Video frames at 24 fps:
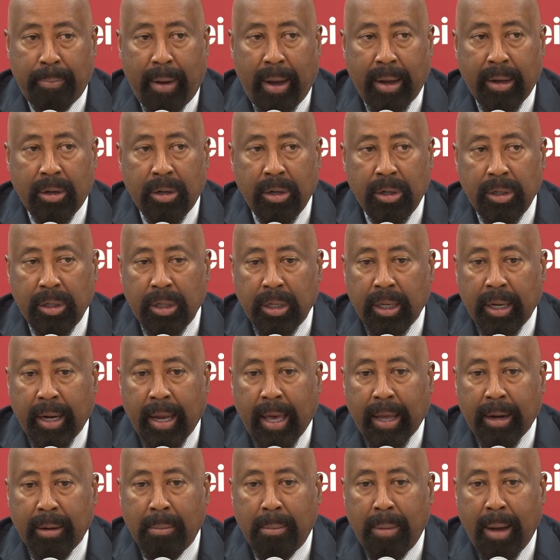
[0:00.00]
I couldn't get
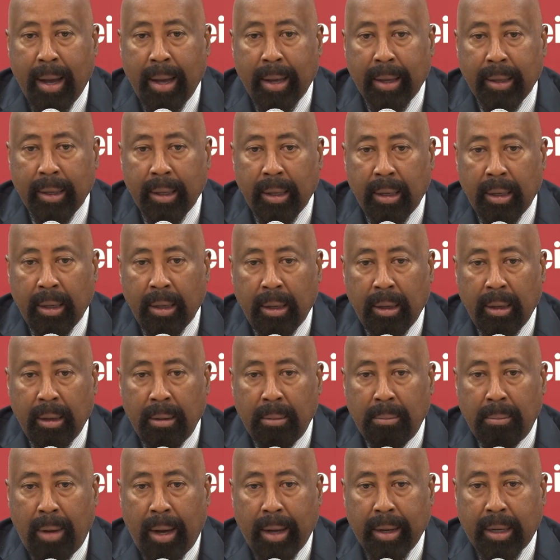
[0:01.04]
out of
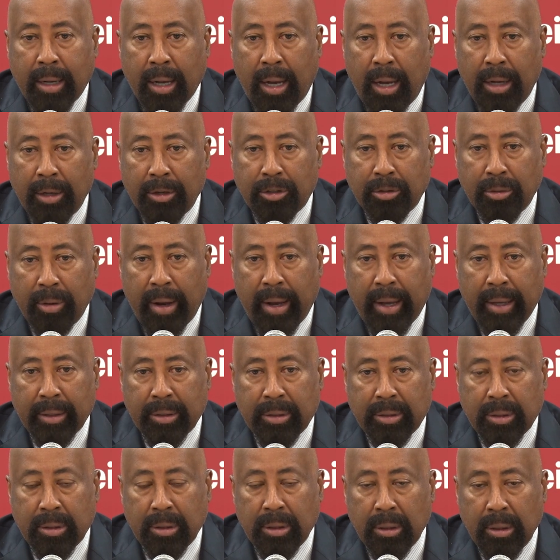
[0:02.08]
my
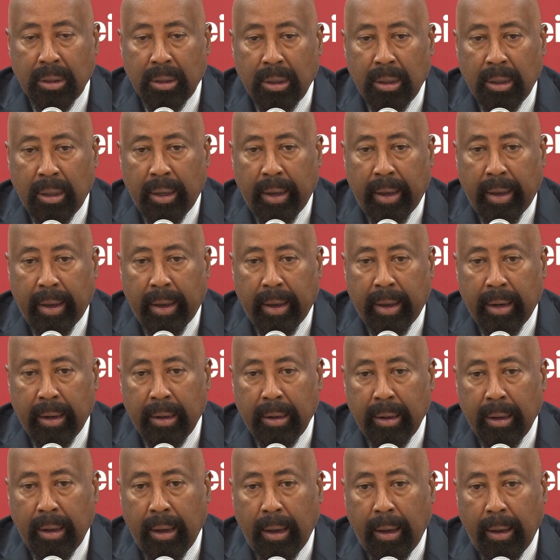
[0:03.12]
contracts,
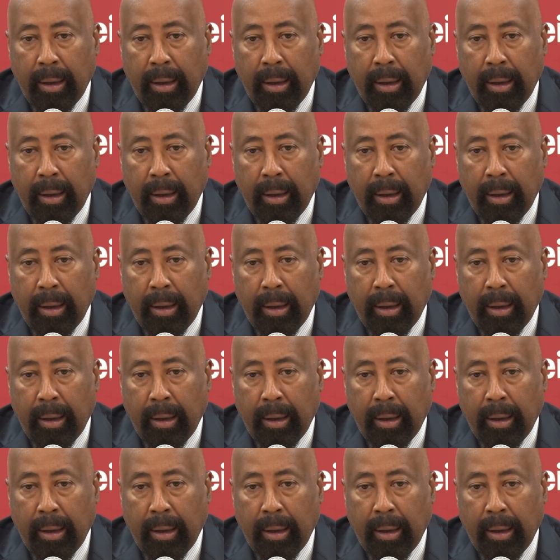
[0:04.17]
and